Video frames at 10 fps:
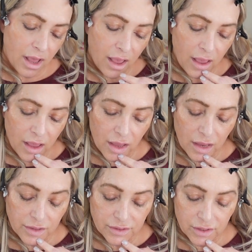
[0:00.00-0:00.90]

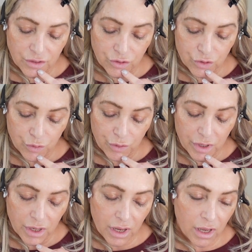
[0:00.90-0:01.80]
a
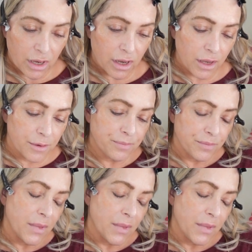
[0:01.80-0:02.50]
sunscreen in it.